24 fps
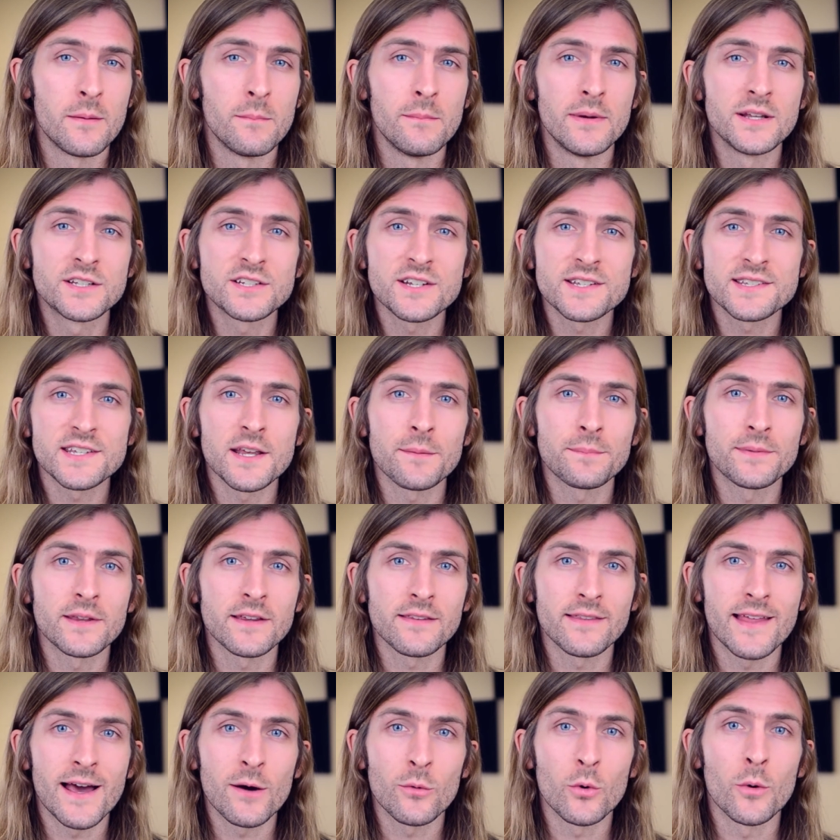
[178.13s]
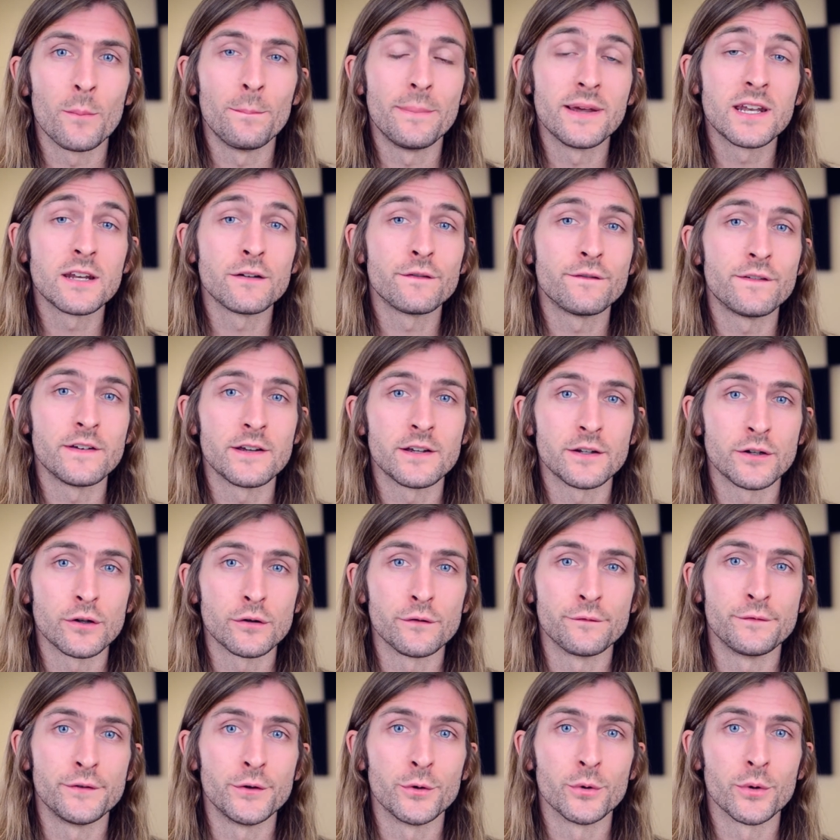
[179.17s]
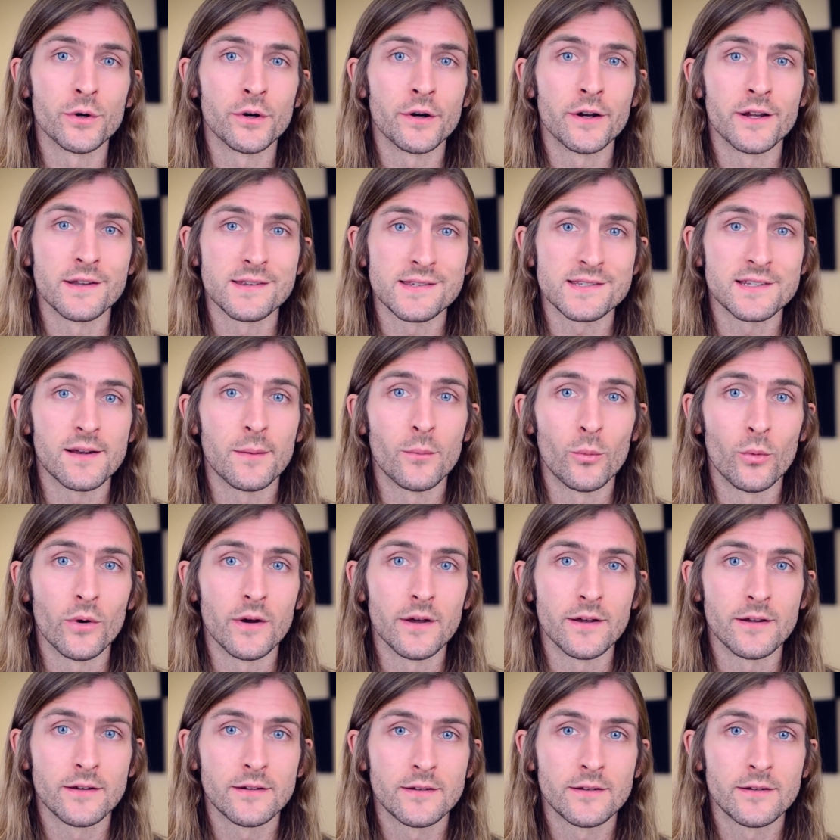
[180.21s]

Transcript: Mention something that will benefit your viewer in some way.